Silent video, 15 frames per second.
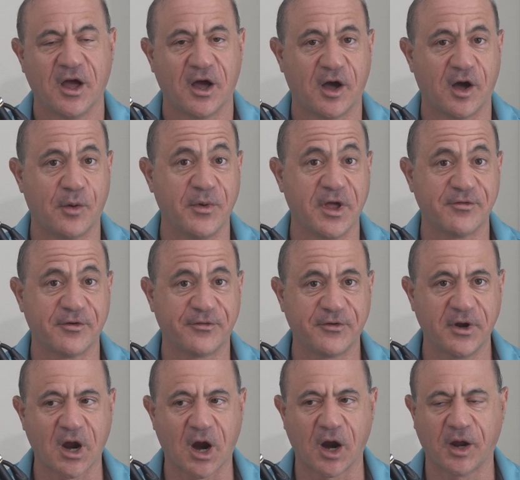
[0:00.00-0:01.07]
uh, we have a
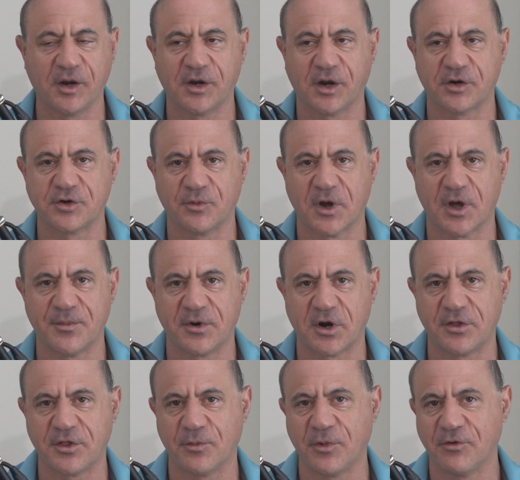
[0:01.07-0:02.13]
free architecture
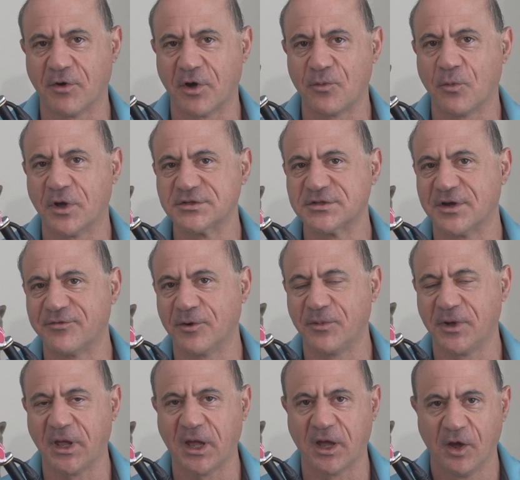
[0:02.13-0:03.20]
webinar that we run once every
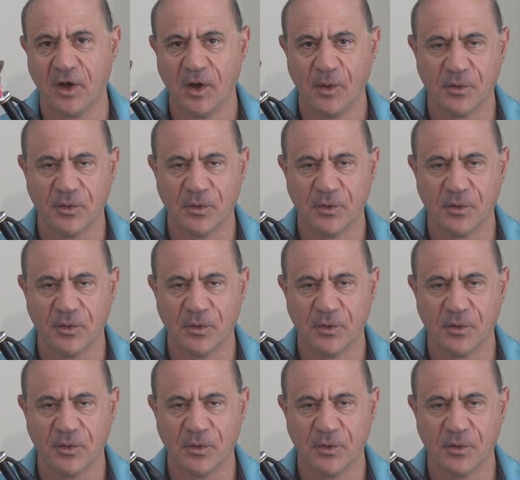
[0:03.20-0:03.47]
week.